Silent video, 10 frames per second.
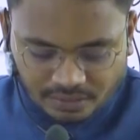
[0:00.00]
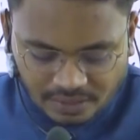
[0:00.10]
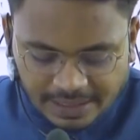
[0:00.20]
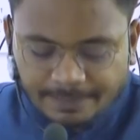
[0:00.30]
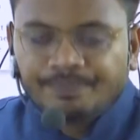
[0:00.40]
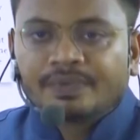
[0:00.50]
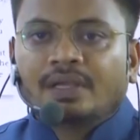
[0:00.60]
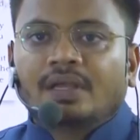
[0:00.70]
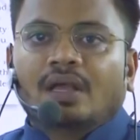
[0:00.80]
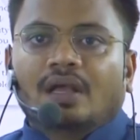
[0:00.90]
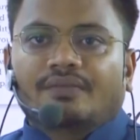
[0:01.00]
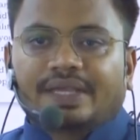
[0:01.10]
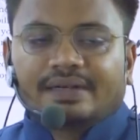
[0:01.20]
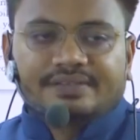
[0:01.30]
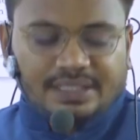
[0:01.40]
only, we
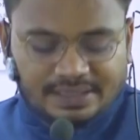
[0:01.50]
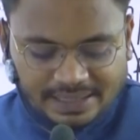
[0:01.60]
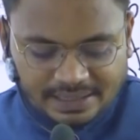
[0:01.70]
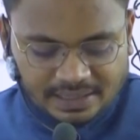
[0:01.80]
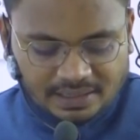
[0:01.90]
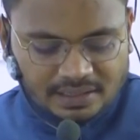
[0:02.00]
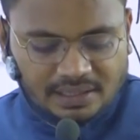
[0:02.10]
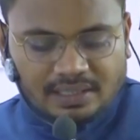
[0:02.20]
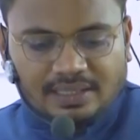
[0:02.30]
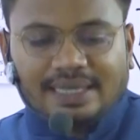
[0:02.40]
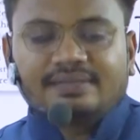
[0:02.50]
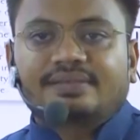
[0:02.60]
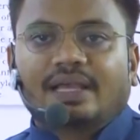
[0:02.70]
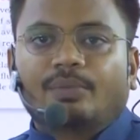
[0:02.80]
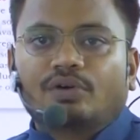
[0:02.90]
can see that less
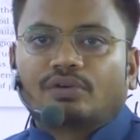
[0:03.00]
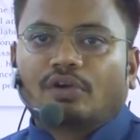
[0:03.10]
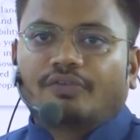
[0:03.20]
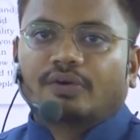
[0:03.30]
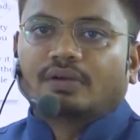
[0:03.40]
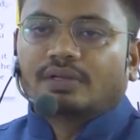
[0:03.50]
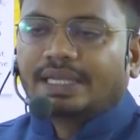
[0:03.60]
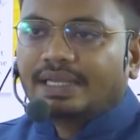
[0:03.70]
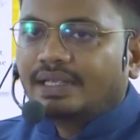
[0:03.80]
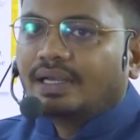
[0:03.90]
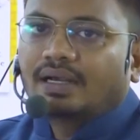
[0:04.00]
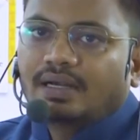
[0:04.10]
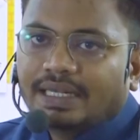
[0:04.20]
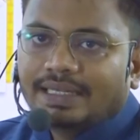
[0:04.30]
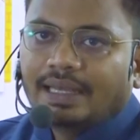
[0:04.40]
amount of
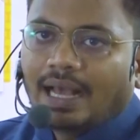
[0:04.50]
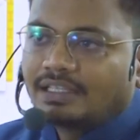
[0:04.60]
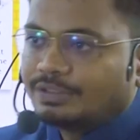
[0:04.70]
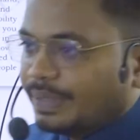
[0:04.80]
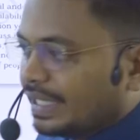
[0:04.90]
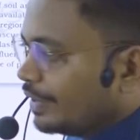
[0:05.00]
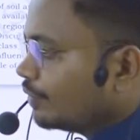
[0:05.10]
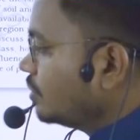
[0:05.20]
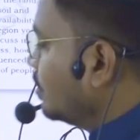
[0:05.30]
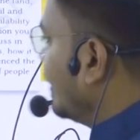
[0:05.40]
area has been used